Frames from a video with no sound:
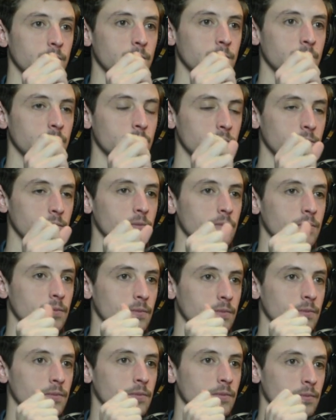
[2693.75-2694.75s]
unless
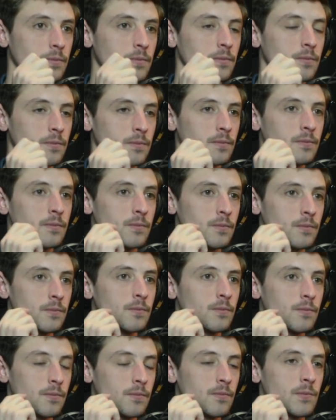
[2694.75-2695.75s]
they win it, the
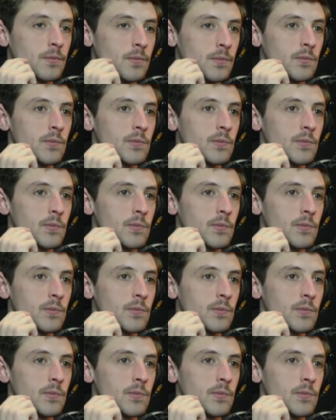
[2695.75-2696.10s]
SEC tournament.